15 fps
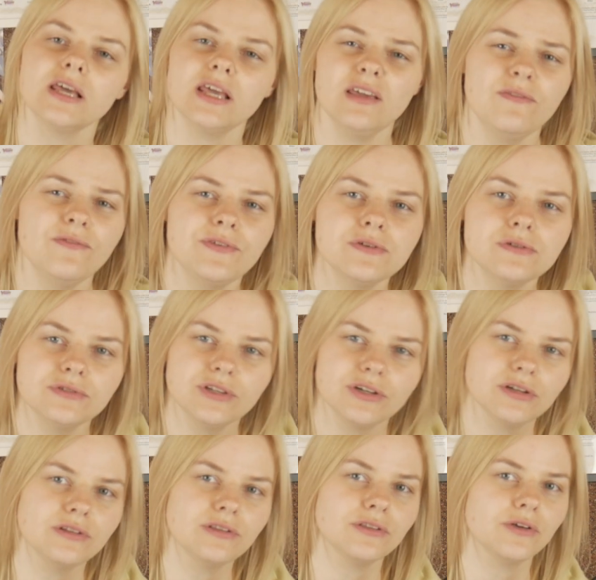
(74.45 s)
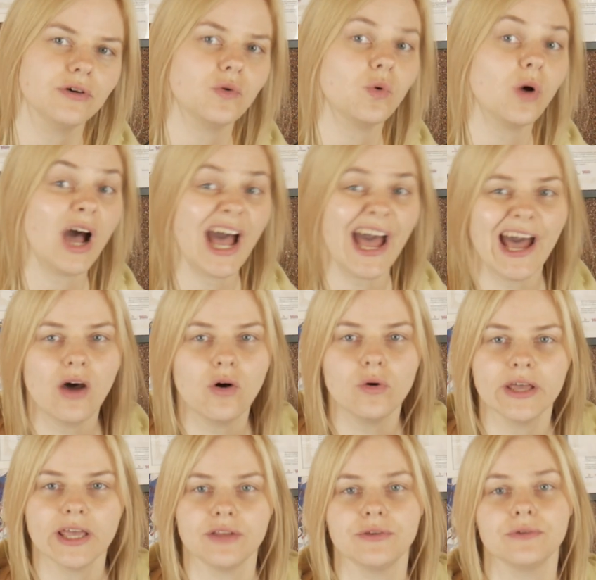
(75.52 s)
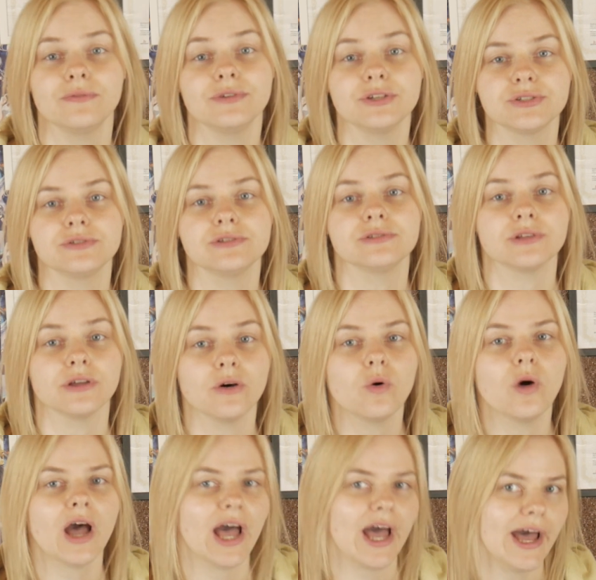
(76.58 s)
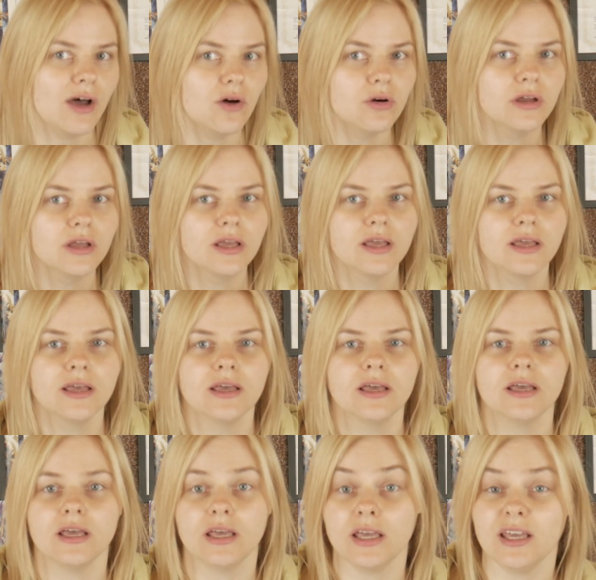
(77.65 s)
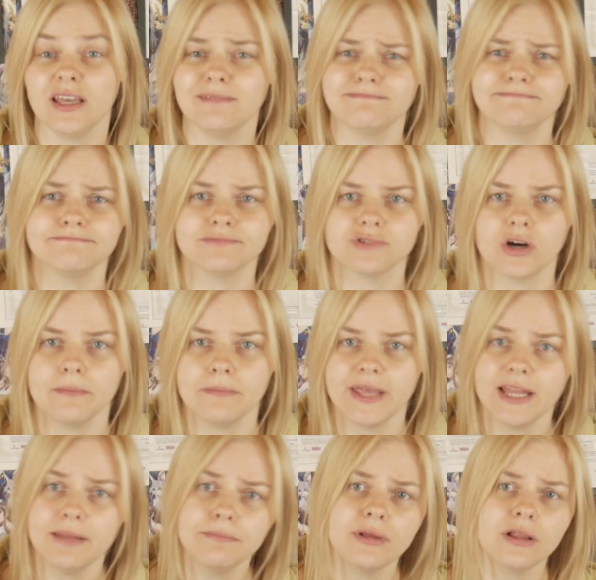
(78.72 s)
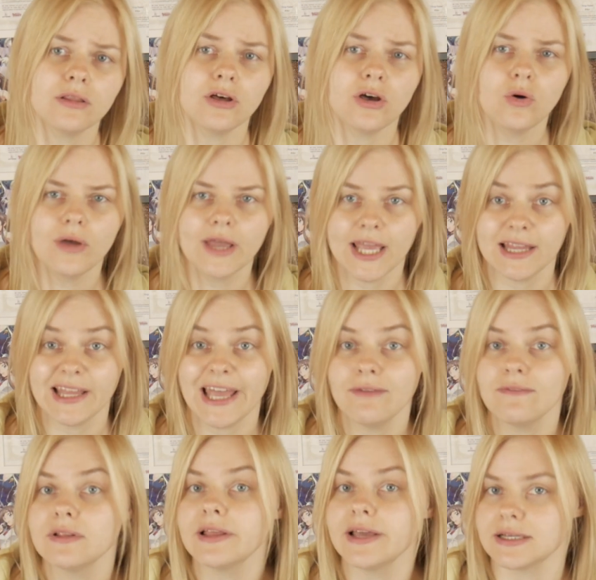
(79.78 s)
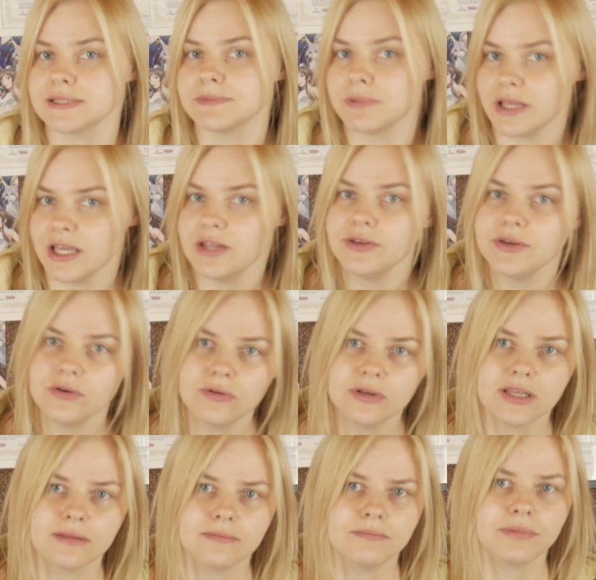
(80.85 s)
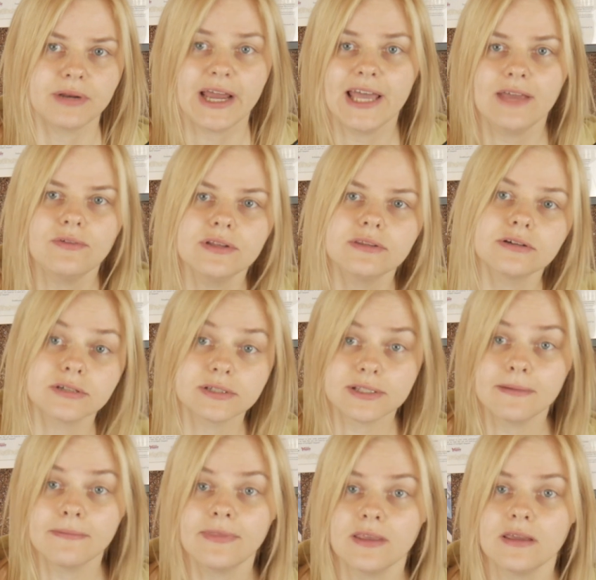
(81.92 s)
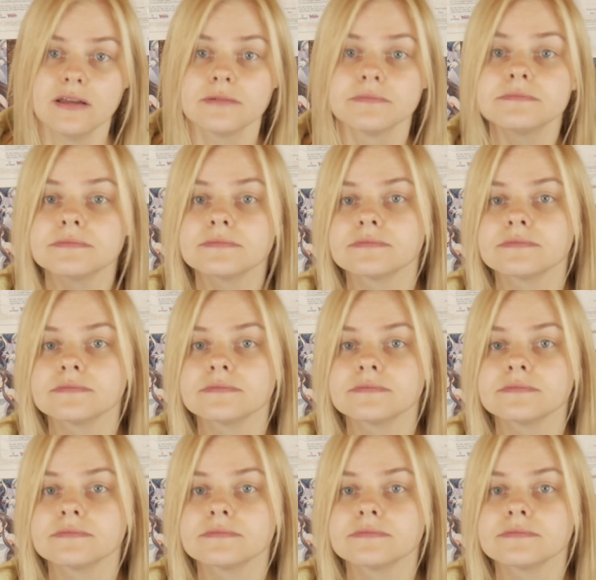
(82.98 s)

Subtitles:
If you don't know how and you wish to know how, comment below and I will explain you in private or something,